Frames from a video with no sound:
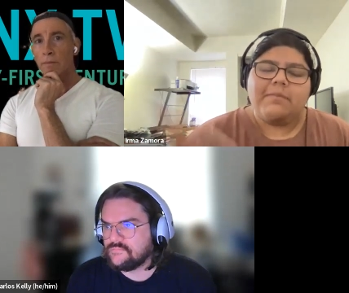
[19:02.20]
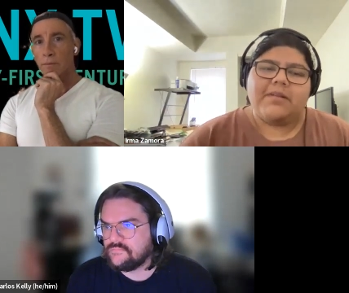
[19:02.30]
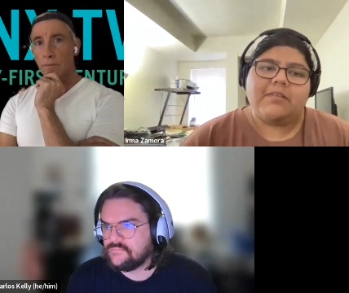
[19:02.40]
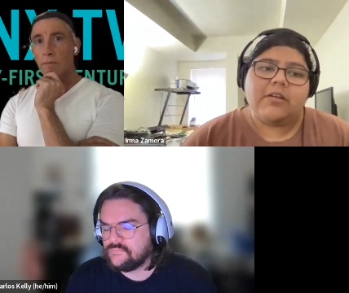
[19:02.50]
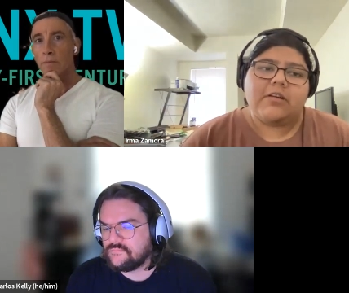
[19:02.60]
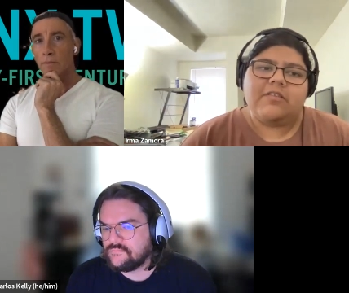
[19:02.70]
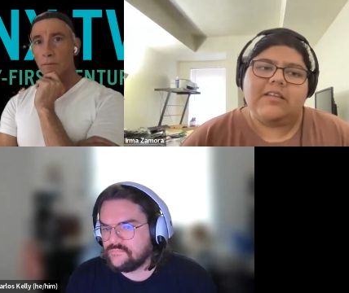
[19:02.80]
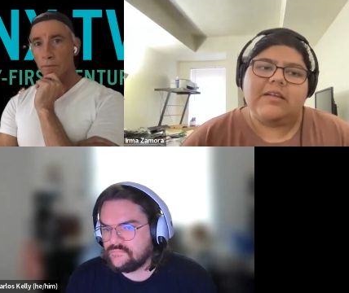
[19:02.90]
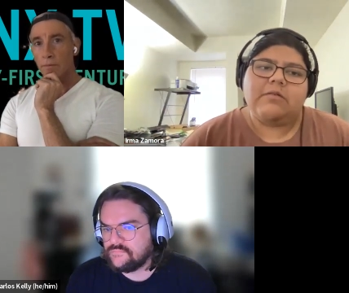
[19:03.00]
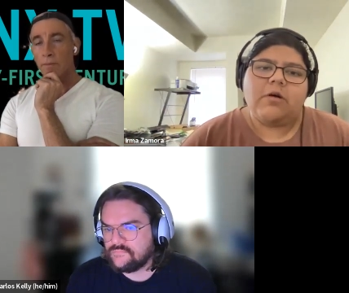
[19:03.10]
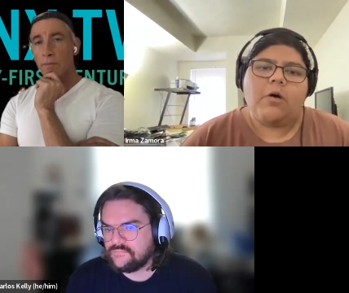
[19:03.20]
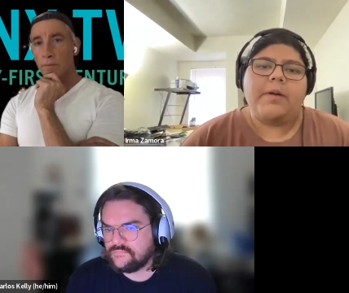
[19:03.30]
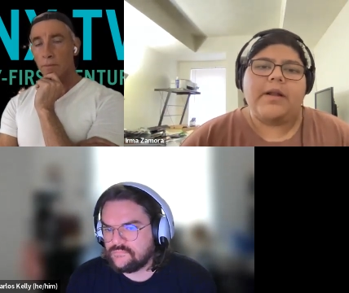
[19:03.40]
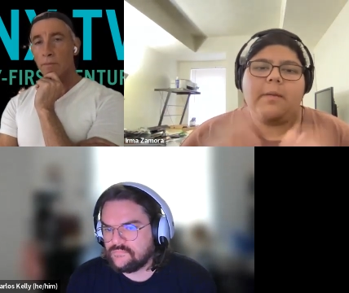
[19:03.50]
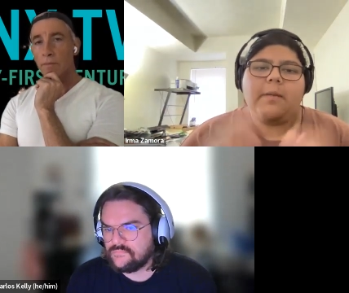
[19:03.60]
Speaker 1: but still using them to
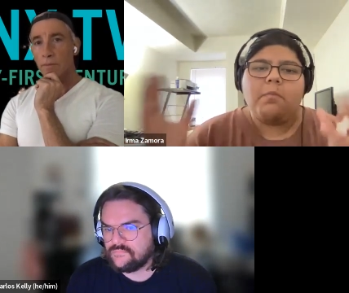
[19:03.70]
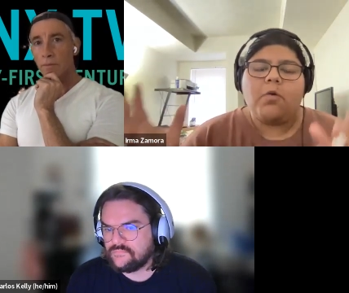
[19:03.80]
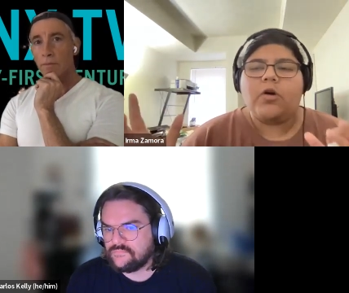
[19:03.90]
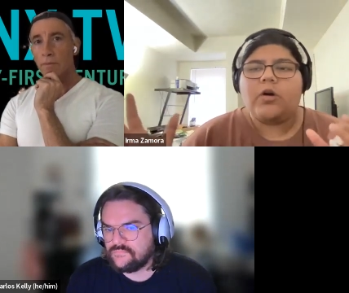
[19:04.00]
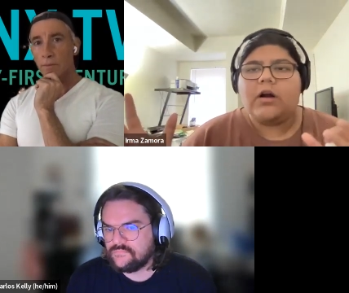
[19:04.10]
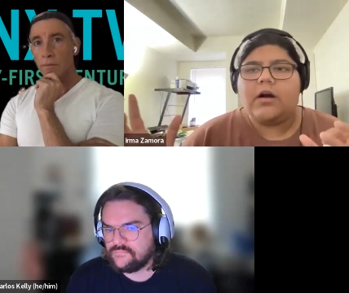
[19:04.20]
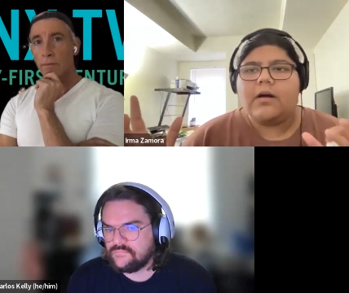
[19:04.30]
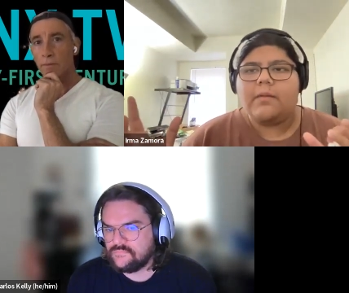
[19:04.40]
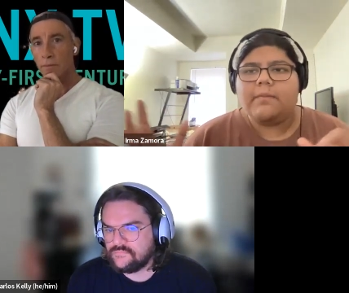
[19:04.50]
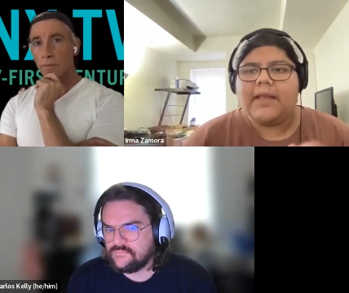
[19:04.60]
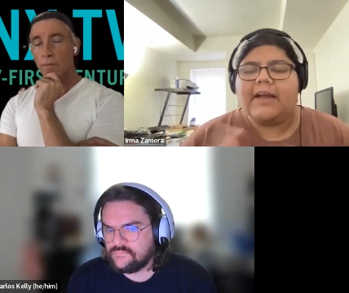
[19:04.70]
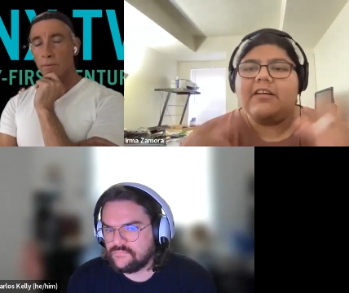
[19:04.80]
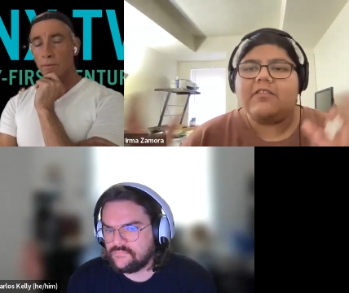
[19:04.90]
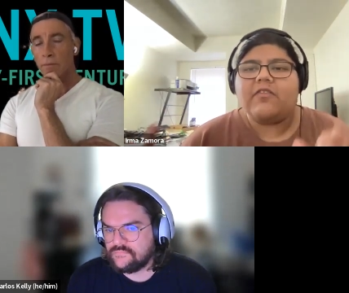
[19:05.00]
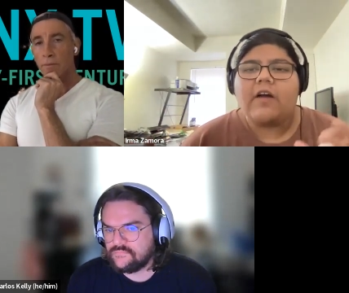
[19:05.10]
open up more um,
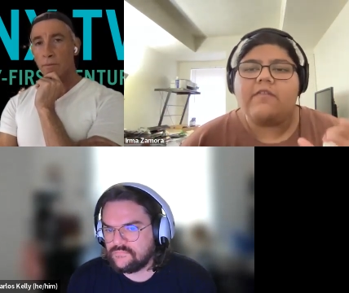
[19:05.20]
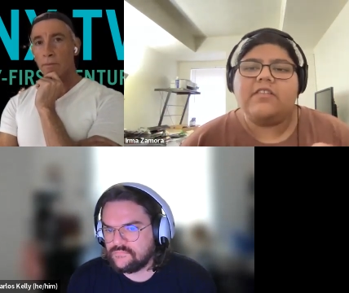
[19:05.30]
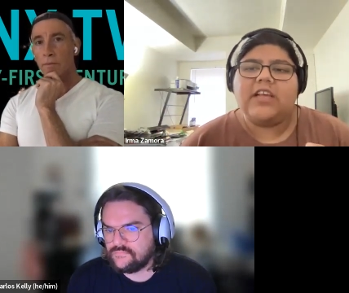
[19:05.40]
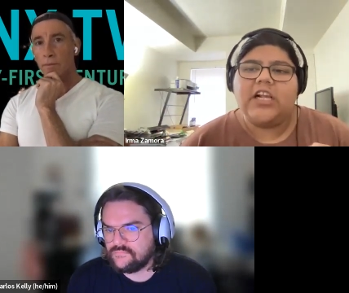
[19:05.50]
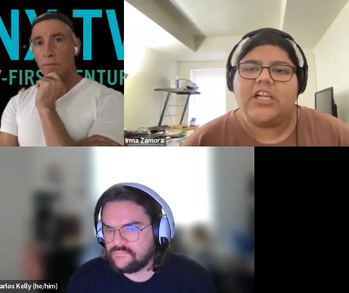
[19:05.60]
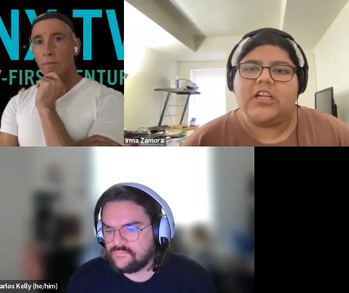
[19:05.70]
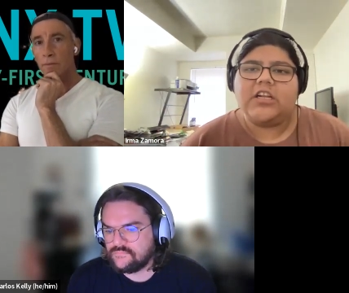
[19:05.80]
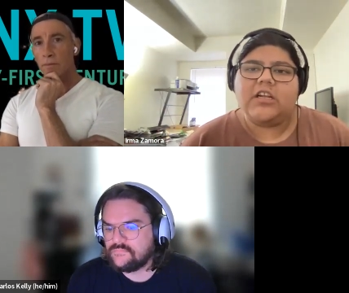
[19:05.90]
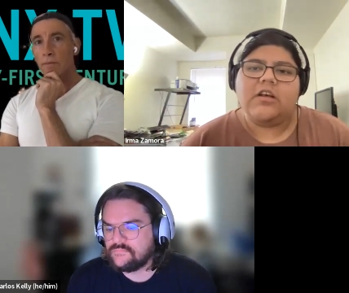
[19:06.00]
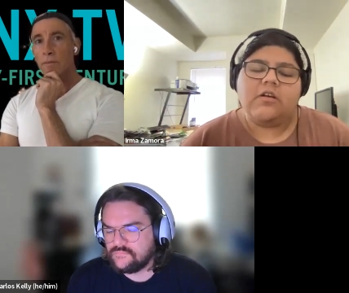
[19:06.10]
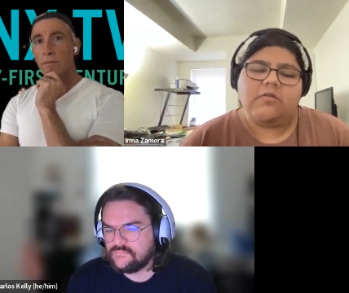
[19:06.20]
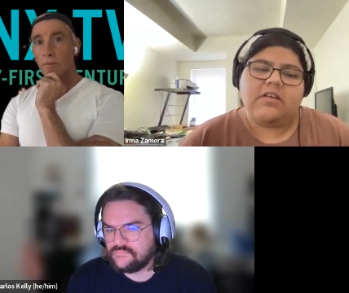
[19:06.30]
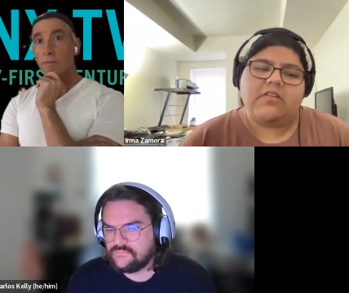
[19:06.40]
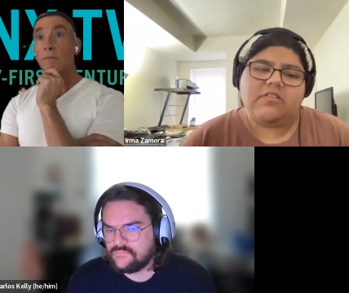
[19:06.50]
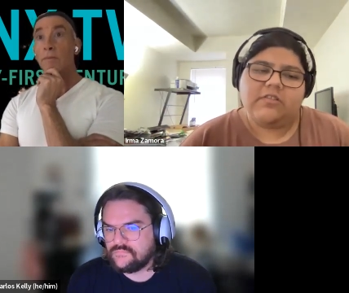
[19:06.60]
areas of conversation with
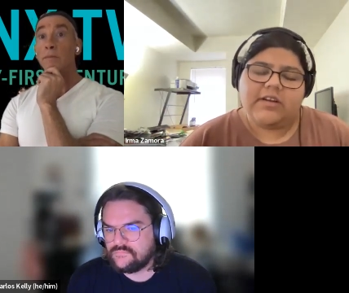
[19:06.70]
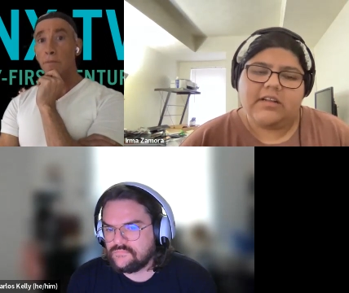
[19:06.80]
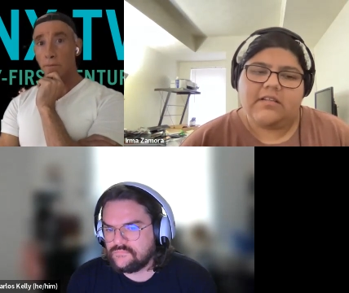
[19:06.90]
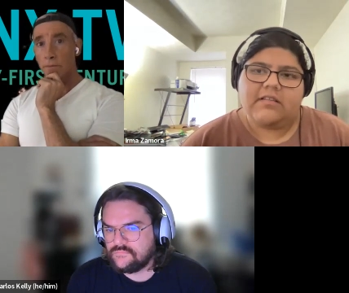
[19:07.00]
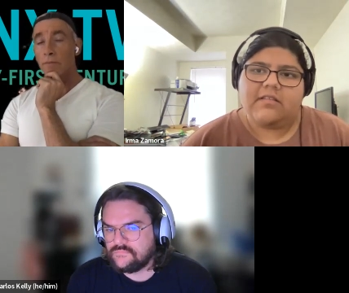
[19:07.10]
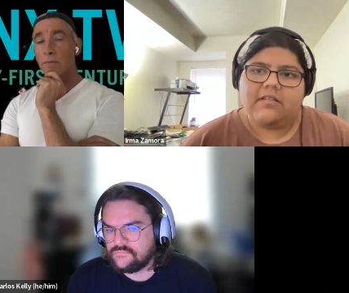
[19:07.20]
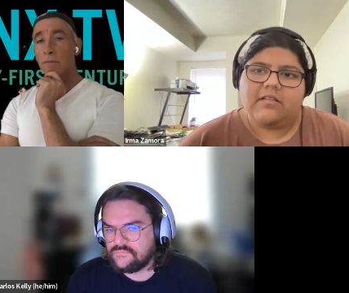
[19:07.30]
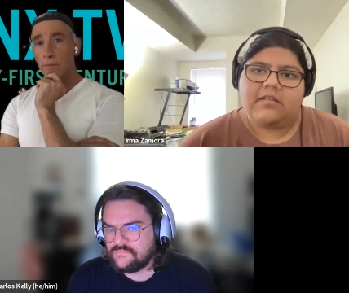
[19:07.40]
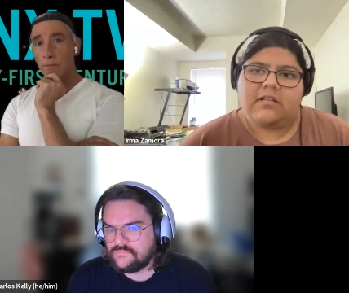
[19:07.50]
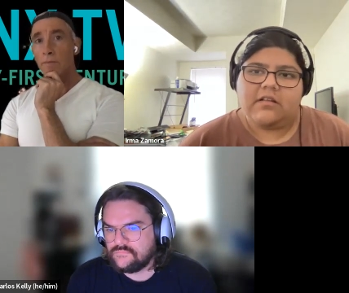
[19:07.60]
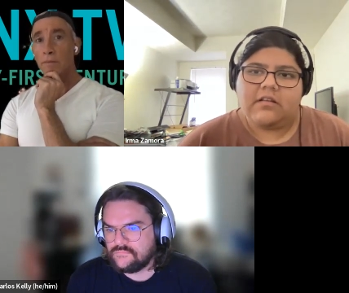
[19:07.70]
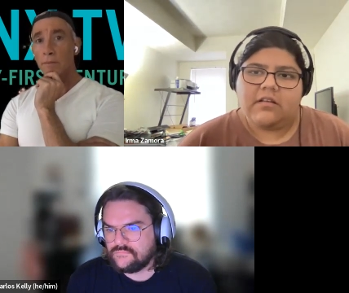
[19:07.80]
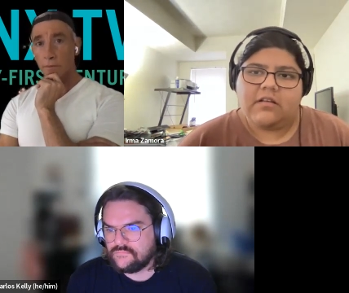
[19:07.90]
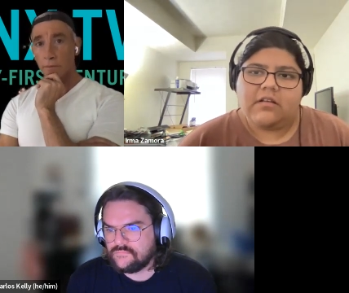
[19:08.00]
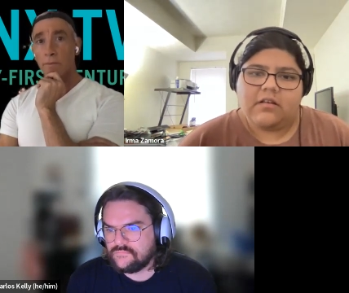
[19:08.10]
our mm-hmm. students.
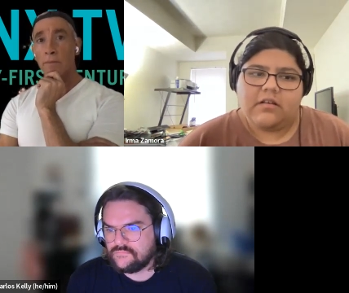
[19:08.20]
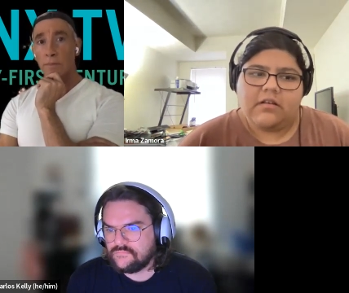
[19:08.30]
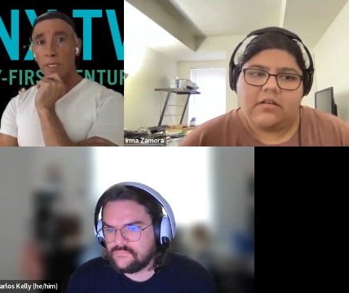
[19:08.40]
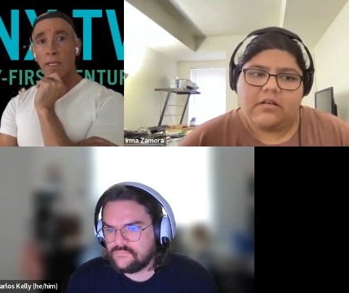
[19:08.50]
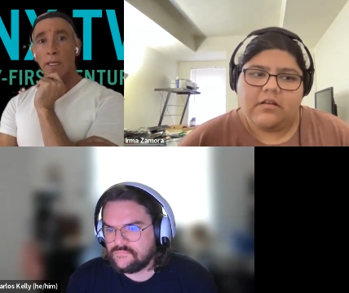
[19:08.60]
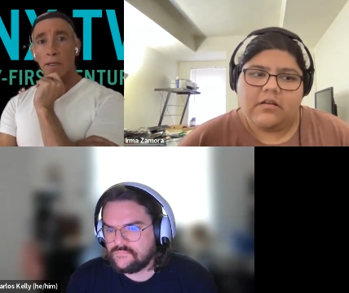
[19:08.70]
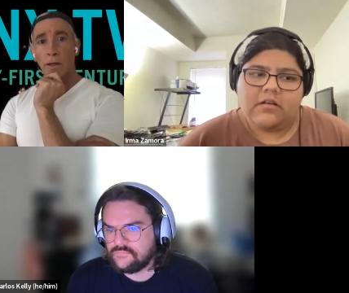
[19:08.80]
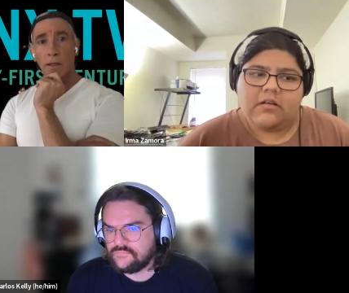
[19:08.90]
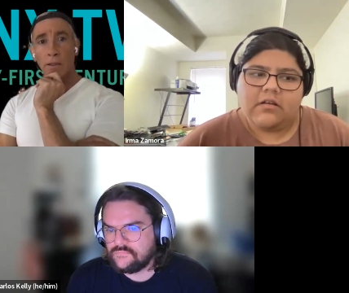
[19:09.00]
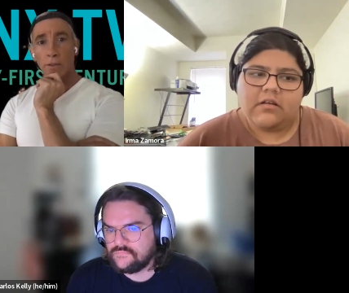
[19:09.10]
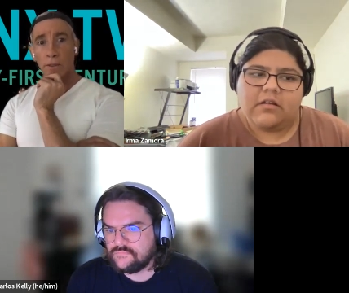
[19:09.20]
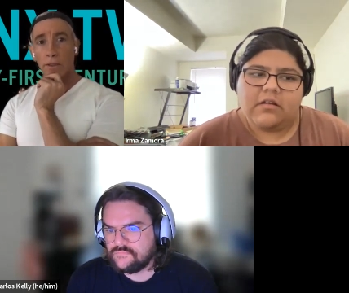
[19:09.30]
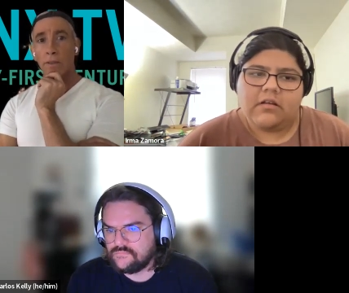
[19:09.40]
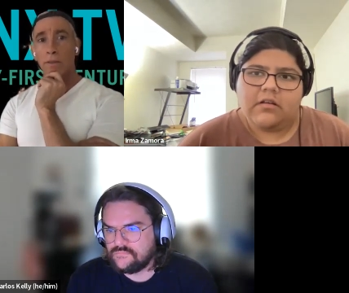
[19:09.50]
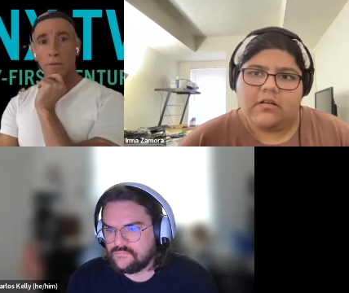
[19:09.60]
Speaker 2: Mm-hmm. Carlos.